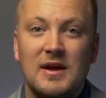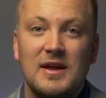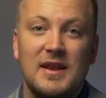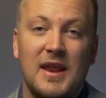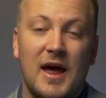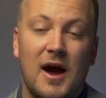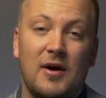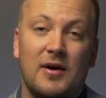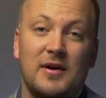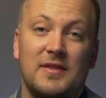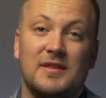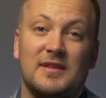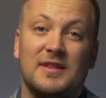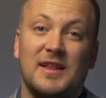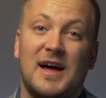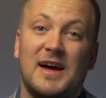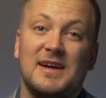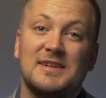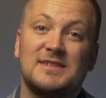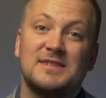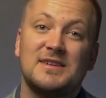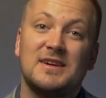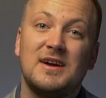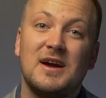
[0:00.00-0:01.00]
Now, in the
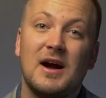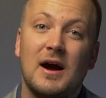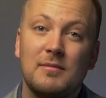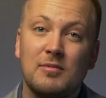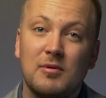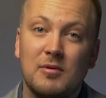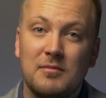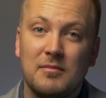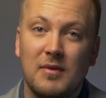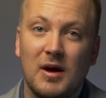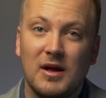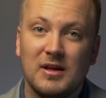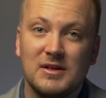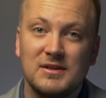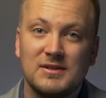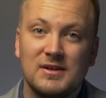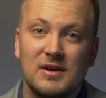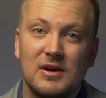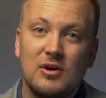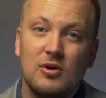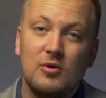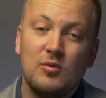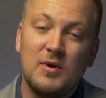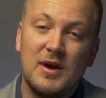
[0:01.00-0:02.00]
last couple months,
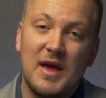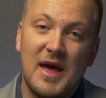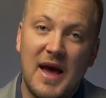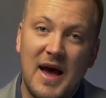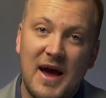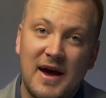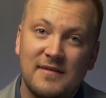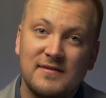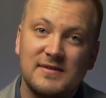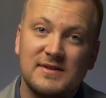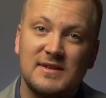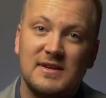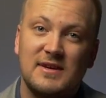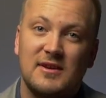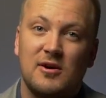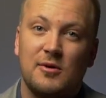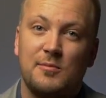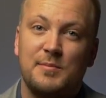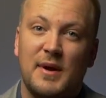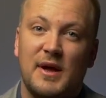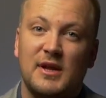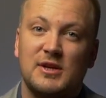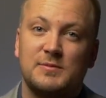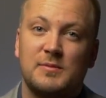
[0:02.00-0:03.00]
we have seen our
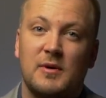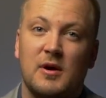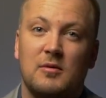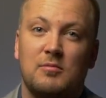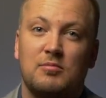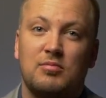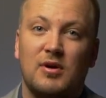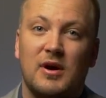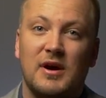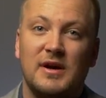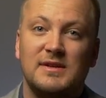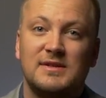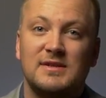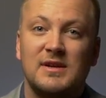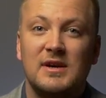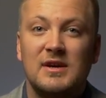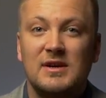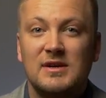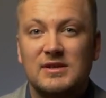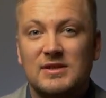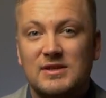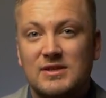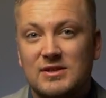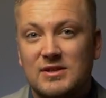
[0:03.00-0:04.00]
benchmark price
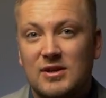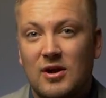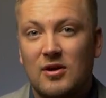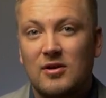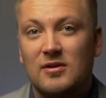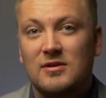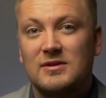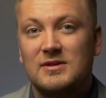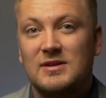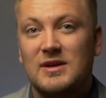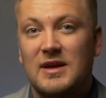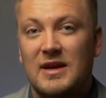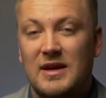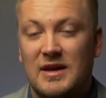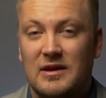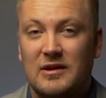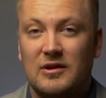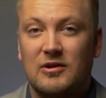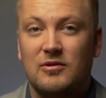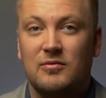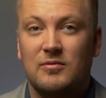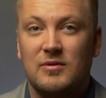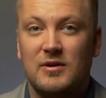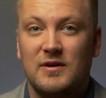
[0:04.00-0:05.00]
start to
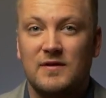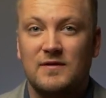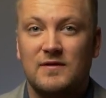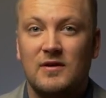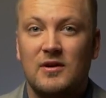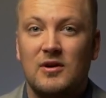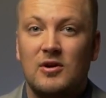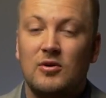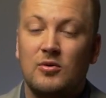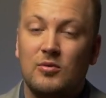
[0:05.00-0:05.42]
increase,